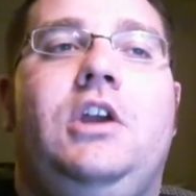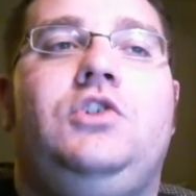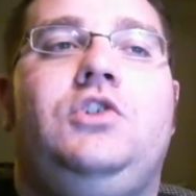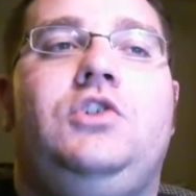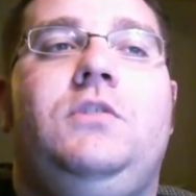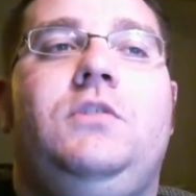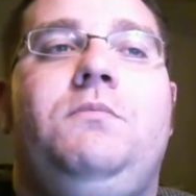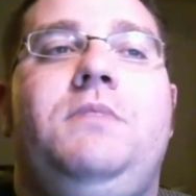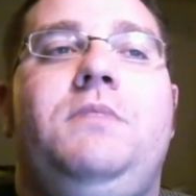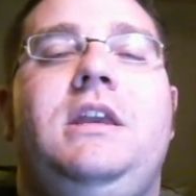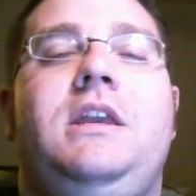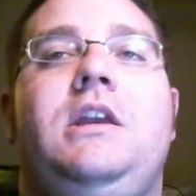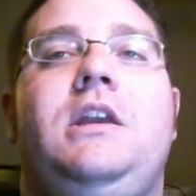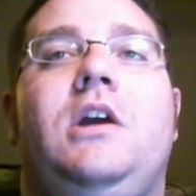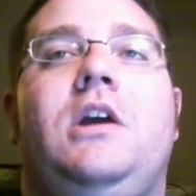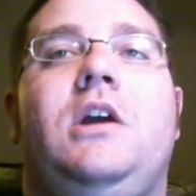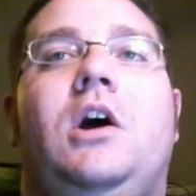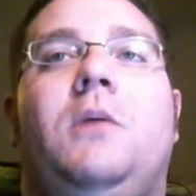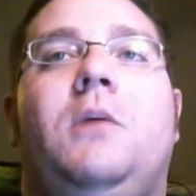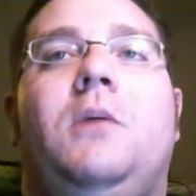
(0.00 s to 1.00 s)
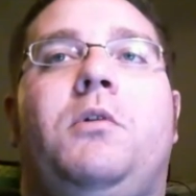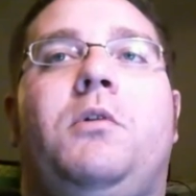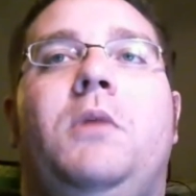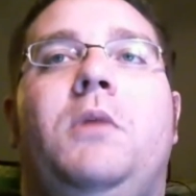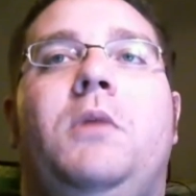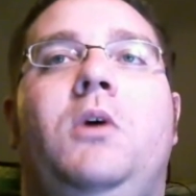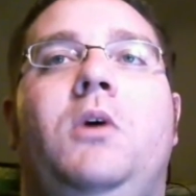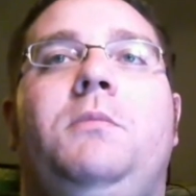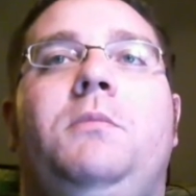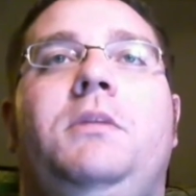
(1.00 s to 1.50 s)
should be
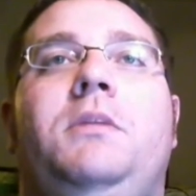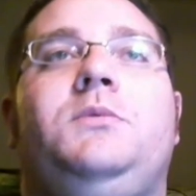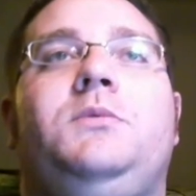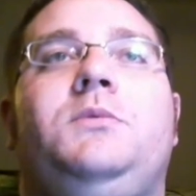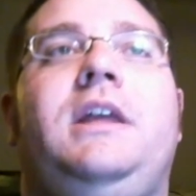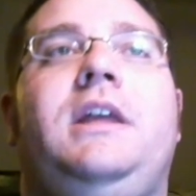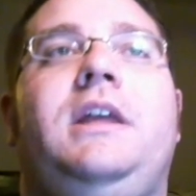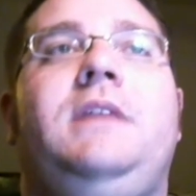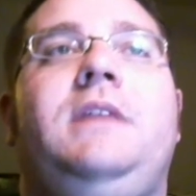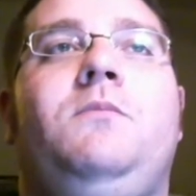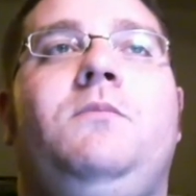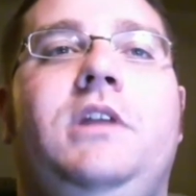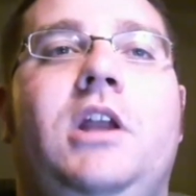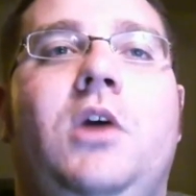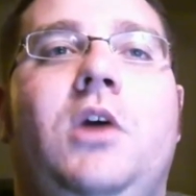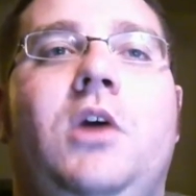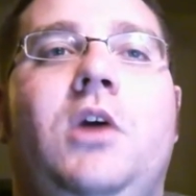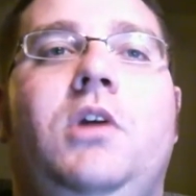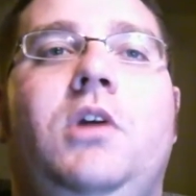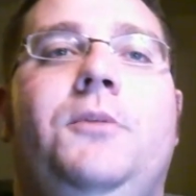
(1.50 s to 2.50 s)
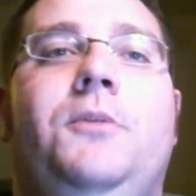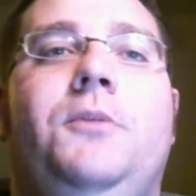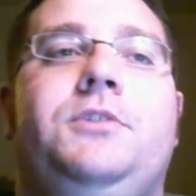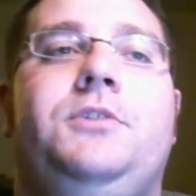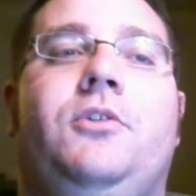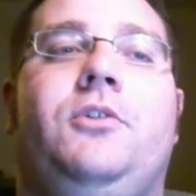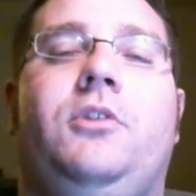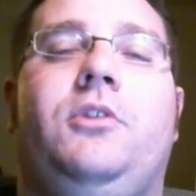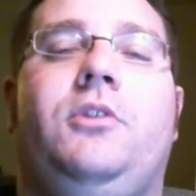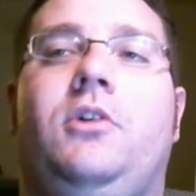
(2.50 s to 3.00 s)
promoted, because when they go up
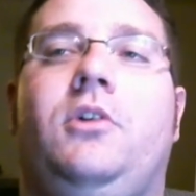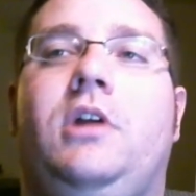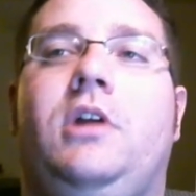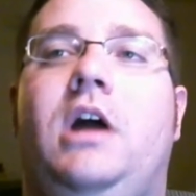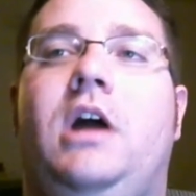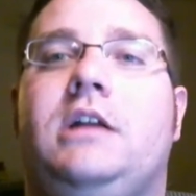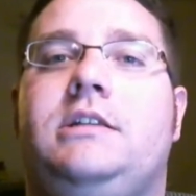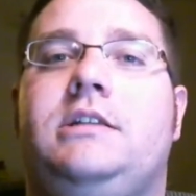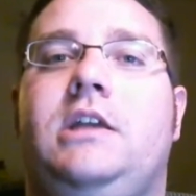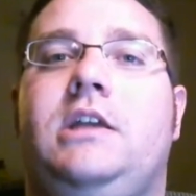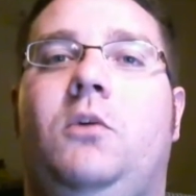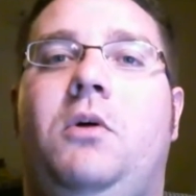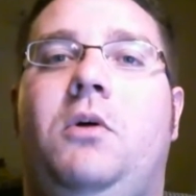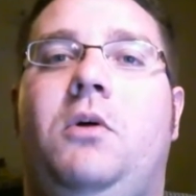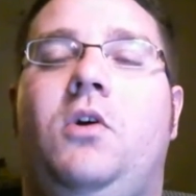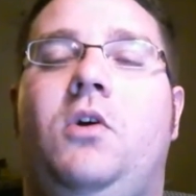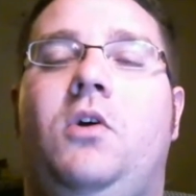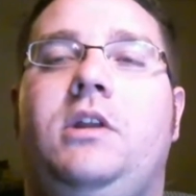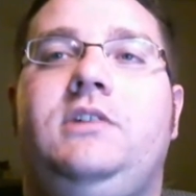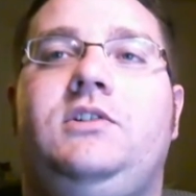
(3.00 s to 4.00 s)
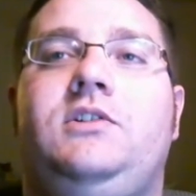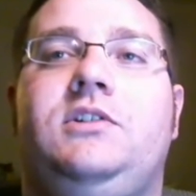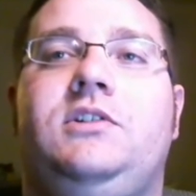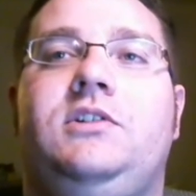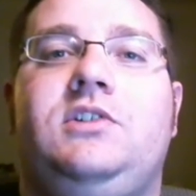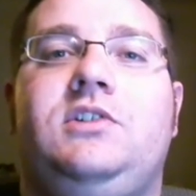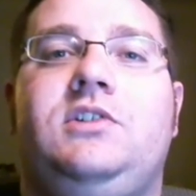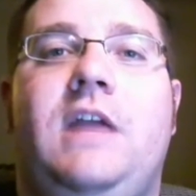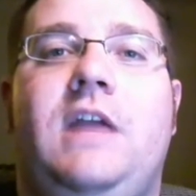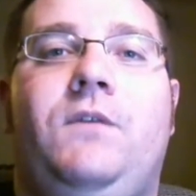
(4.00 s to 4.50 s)
to their little cocktail parties
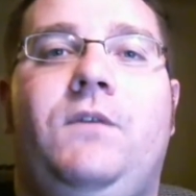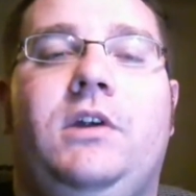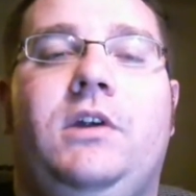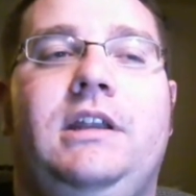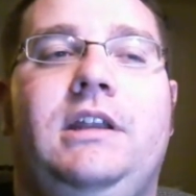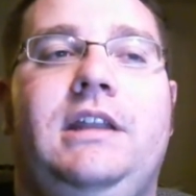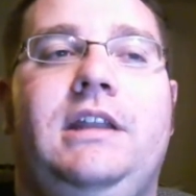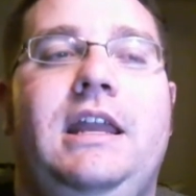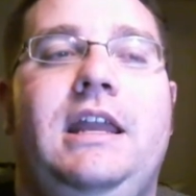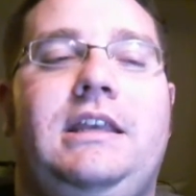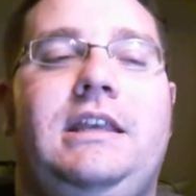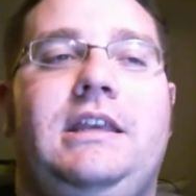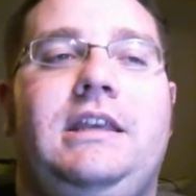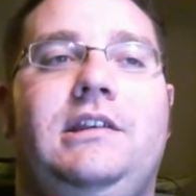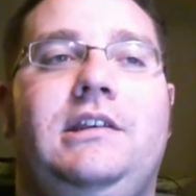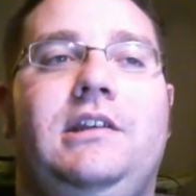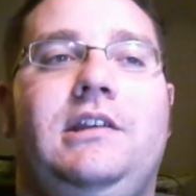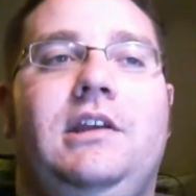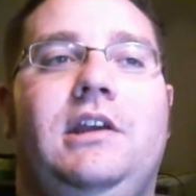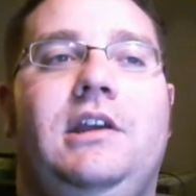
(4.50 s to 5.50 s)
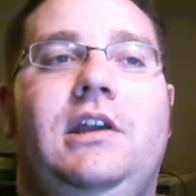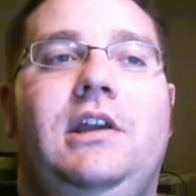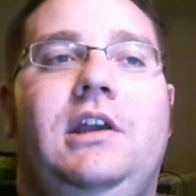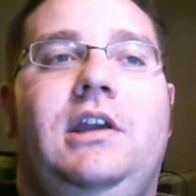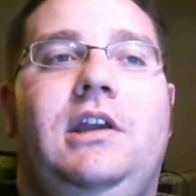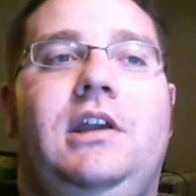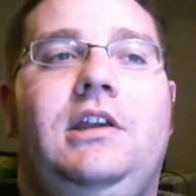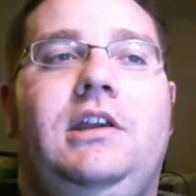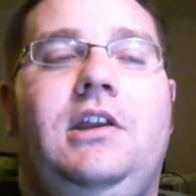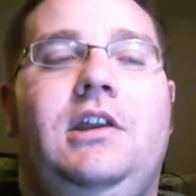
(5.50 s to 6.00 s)
in Stamford, Connecticut,
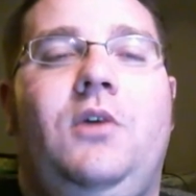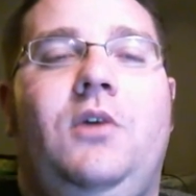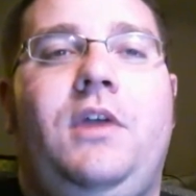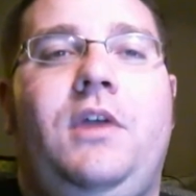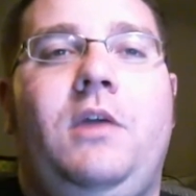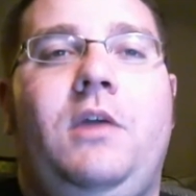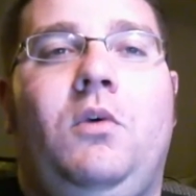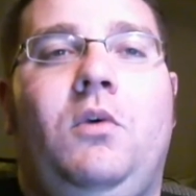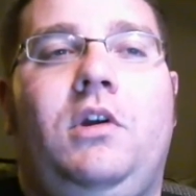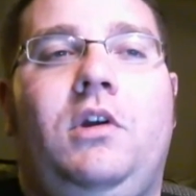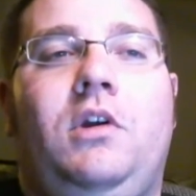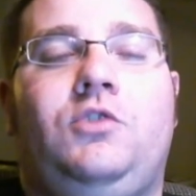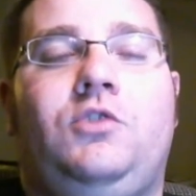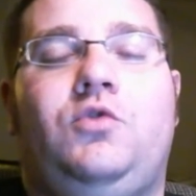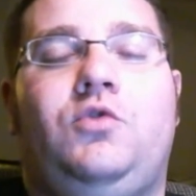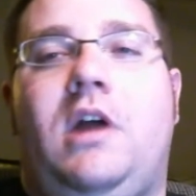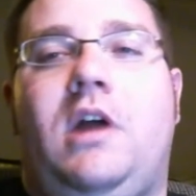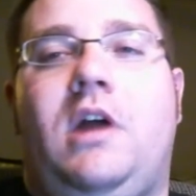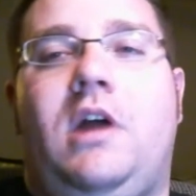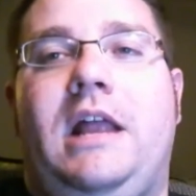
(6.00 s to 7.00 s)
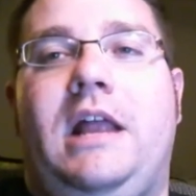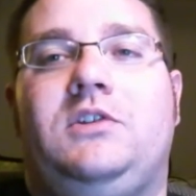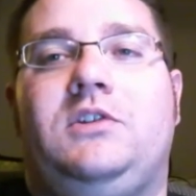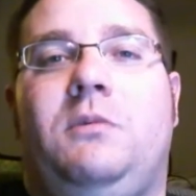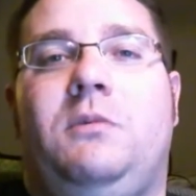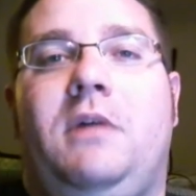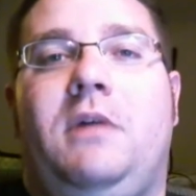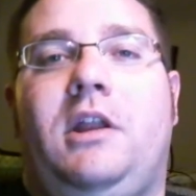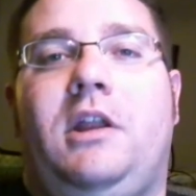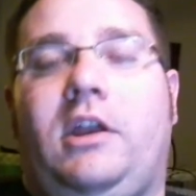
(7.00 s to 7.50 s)
they want to trot out
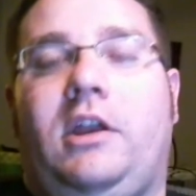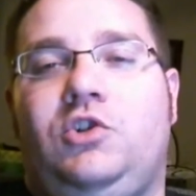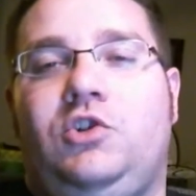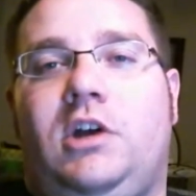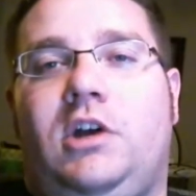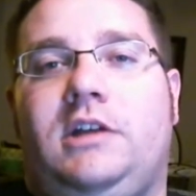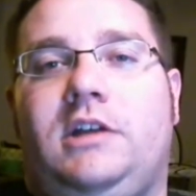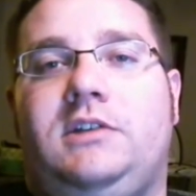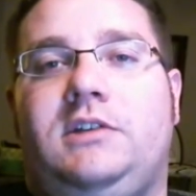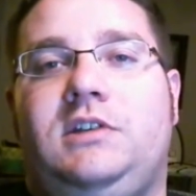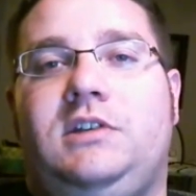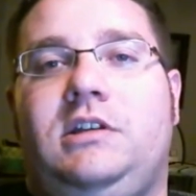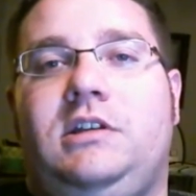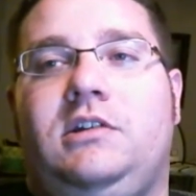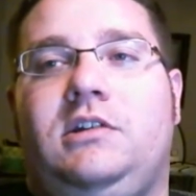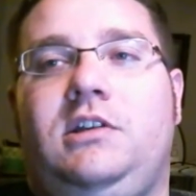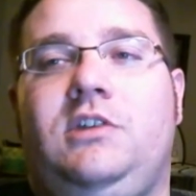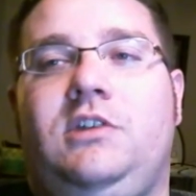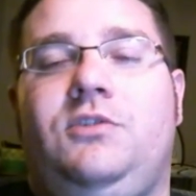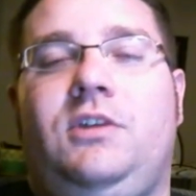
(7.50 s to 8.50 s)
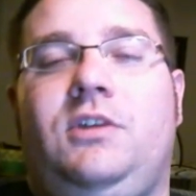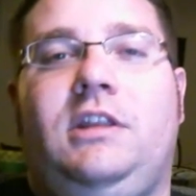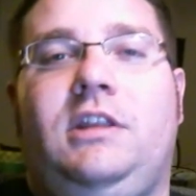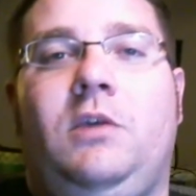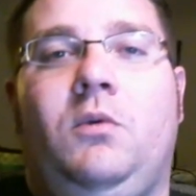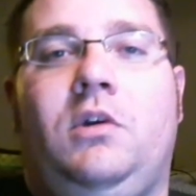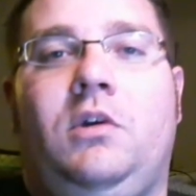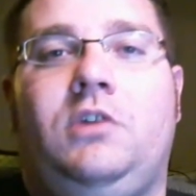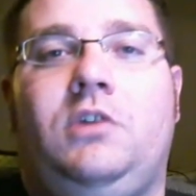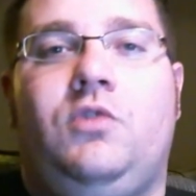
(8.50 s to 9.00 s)
somebody like John Cena. Do you think
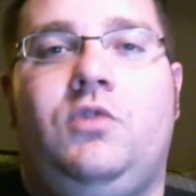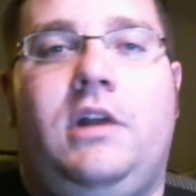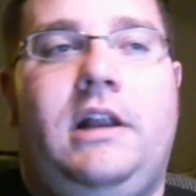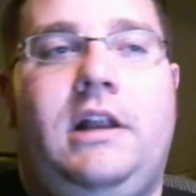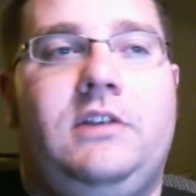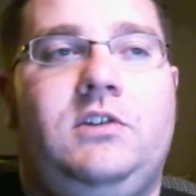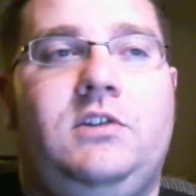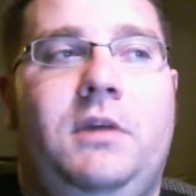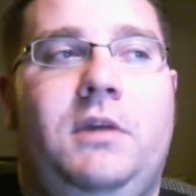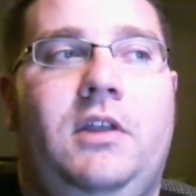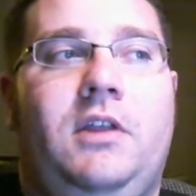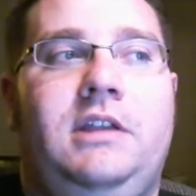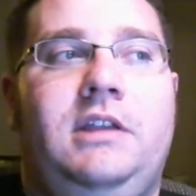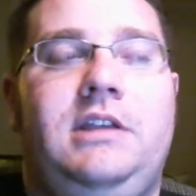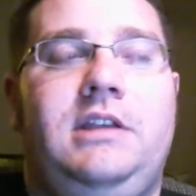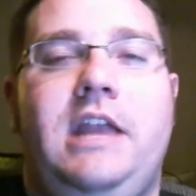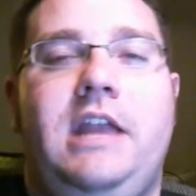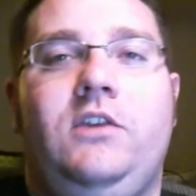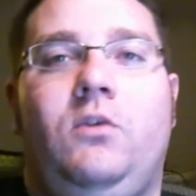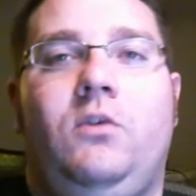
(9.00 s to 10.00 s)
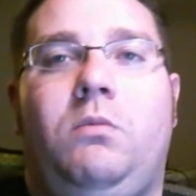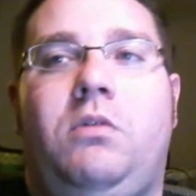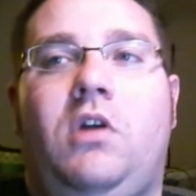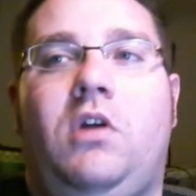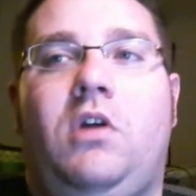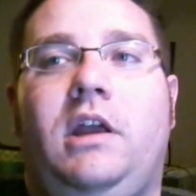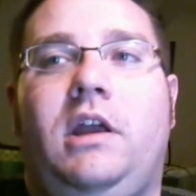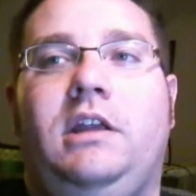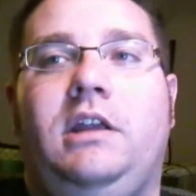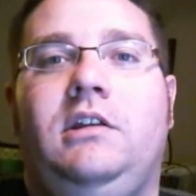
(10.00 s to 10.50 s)
they want to trot out somebody like Daniel
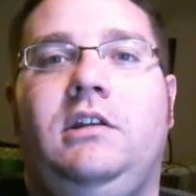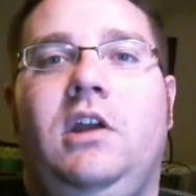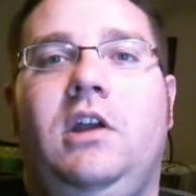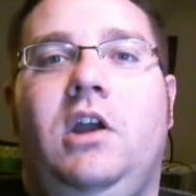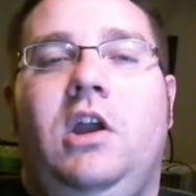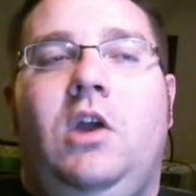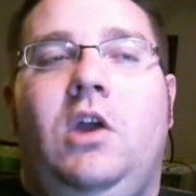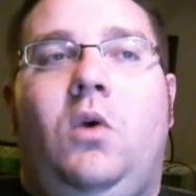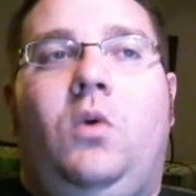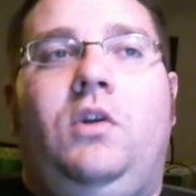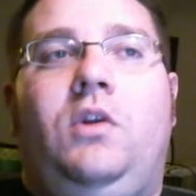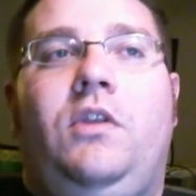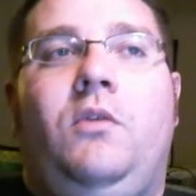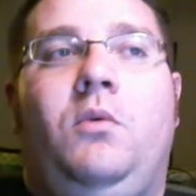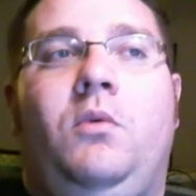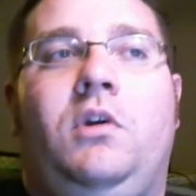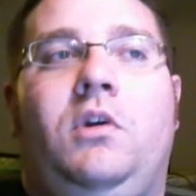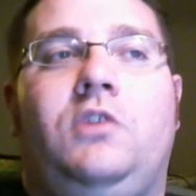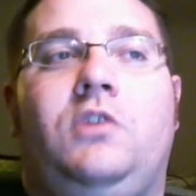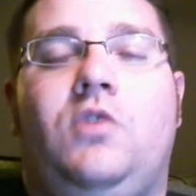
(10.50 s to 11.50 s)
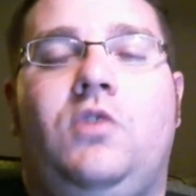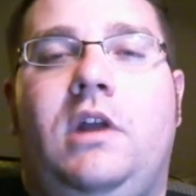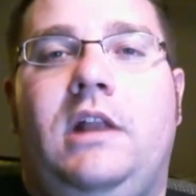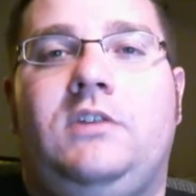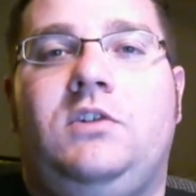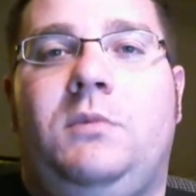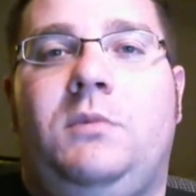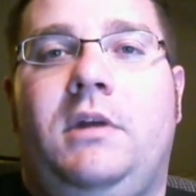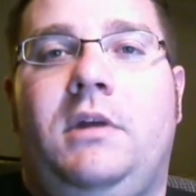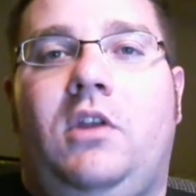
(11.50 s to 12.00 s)
Bryan, or do they want to trot
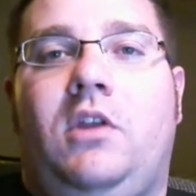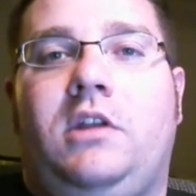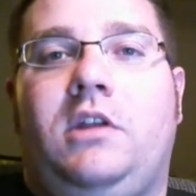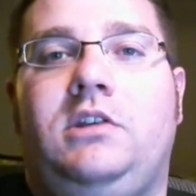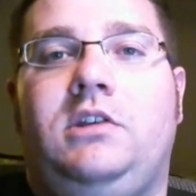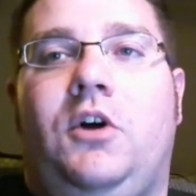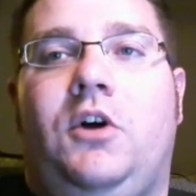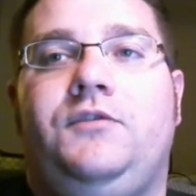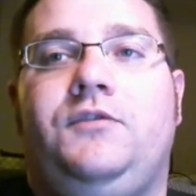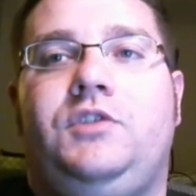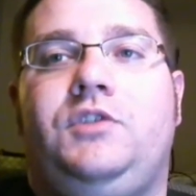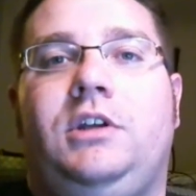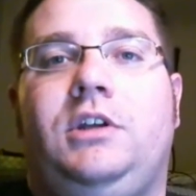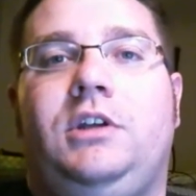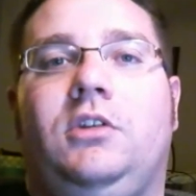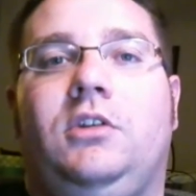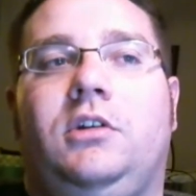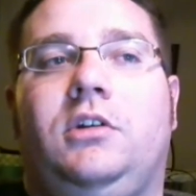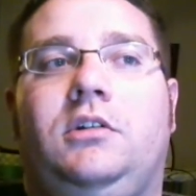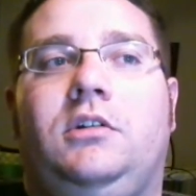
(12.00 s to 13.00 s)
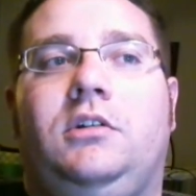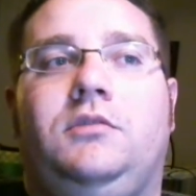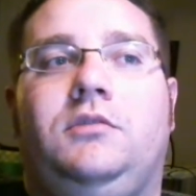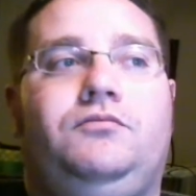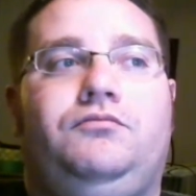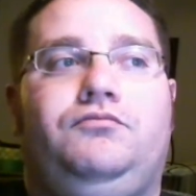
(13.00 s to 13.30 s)
out somebody like Dolph Ziggler?